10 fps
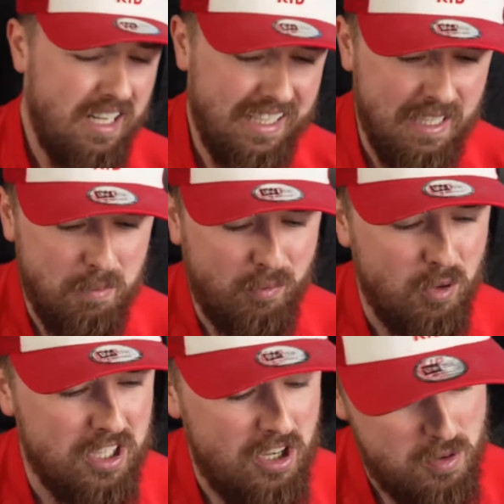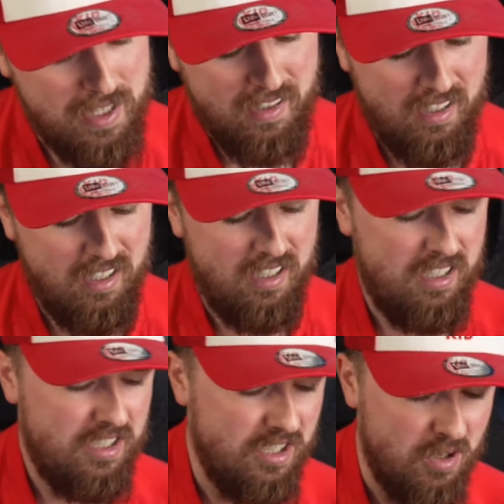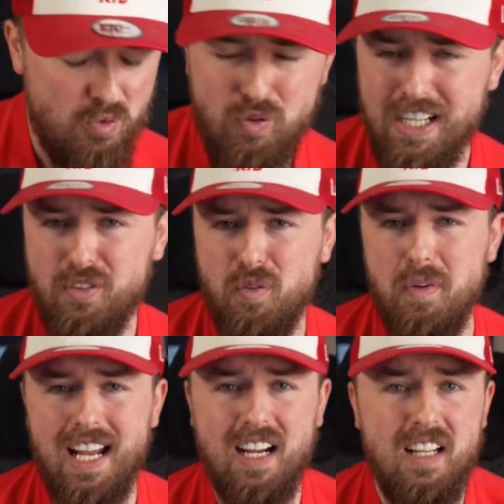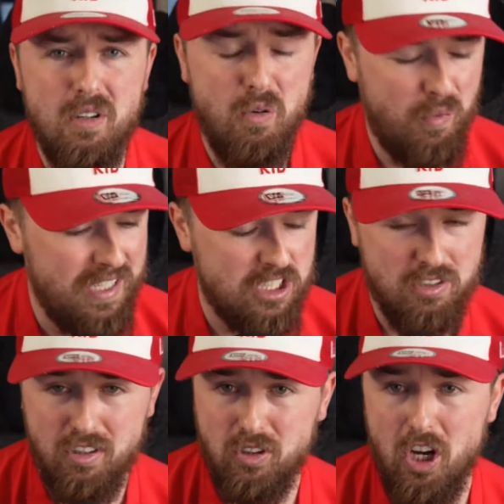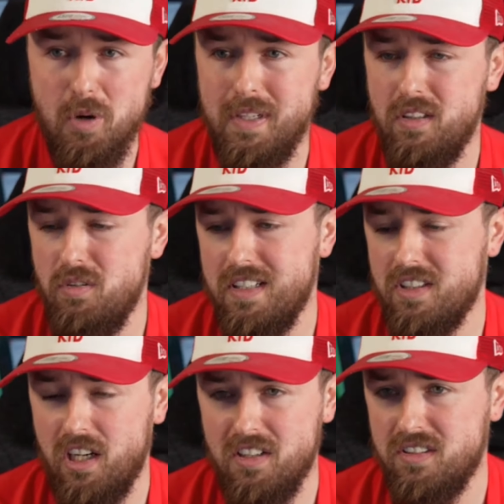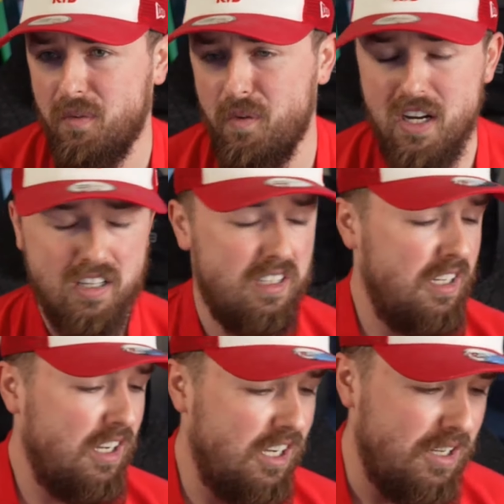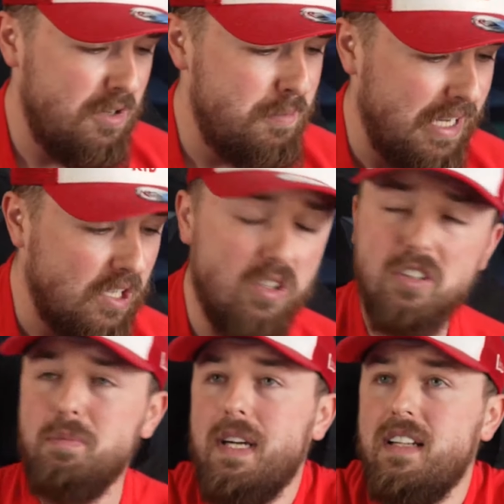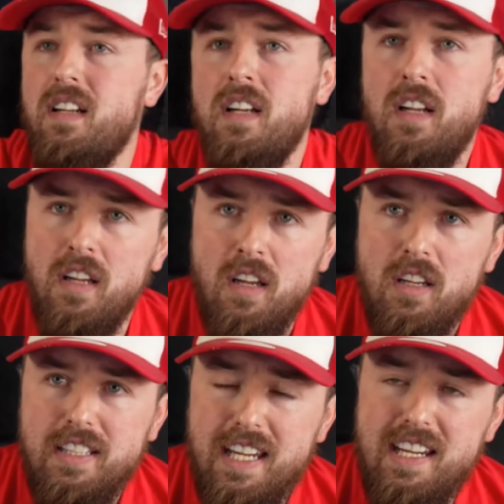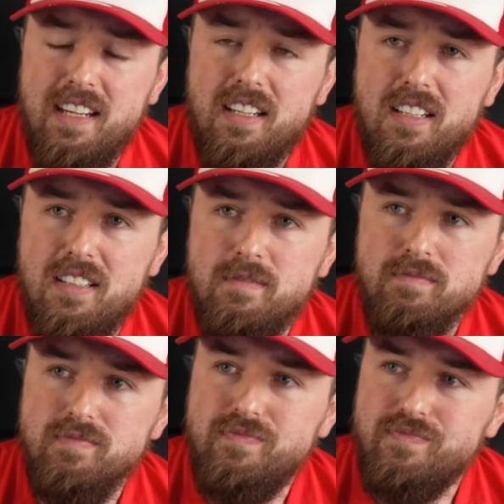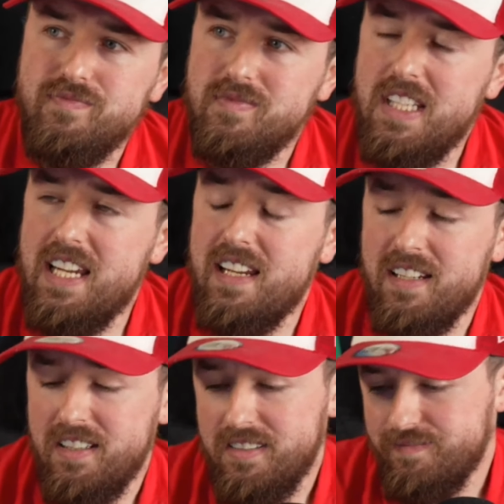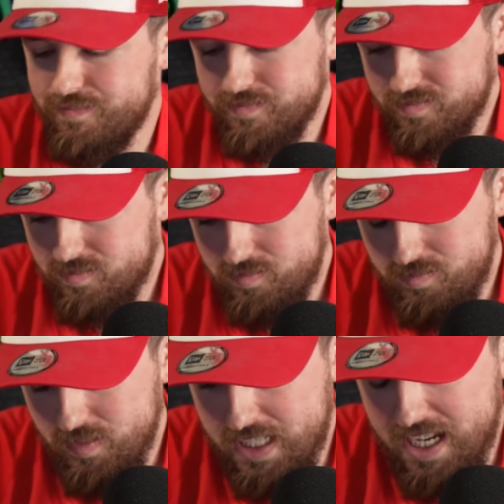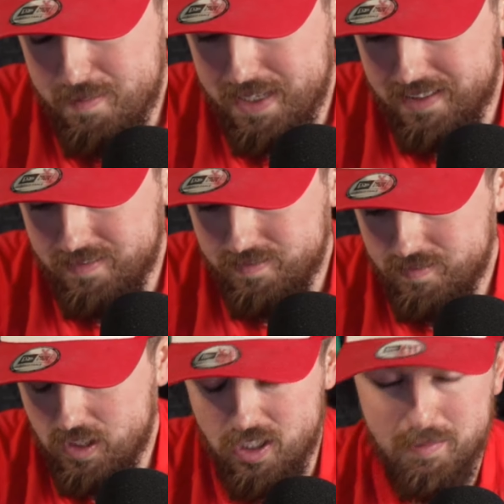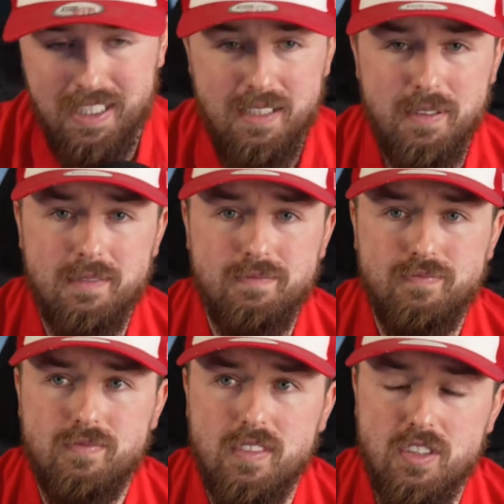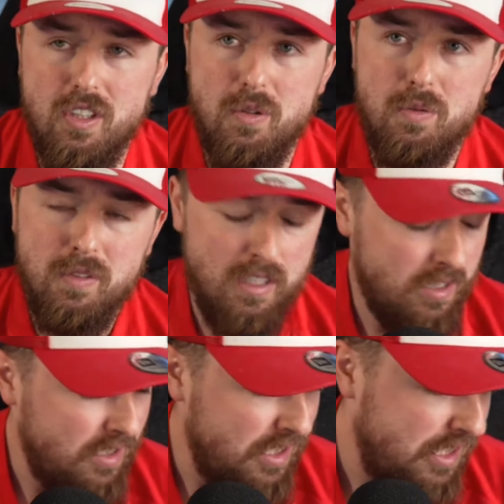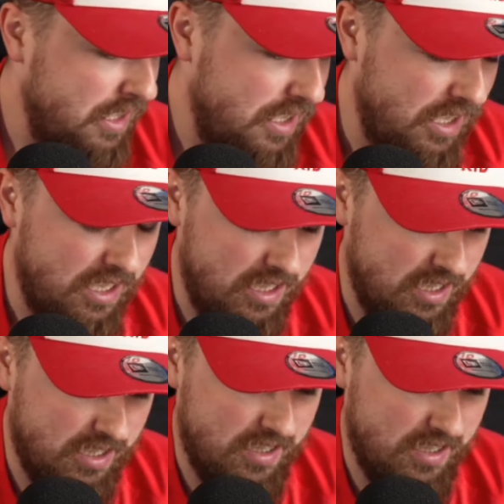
And then before you know it, you know, Rashford with that clinical finish because the Darwin Núñez clusterfuck. Oh my god, man. Yeah. Yeah. Yeah, man. Couldn't believe it. So oh,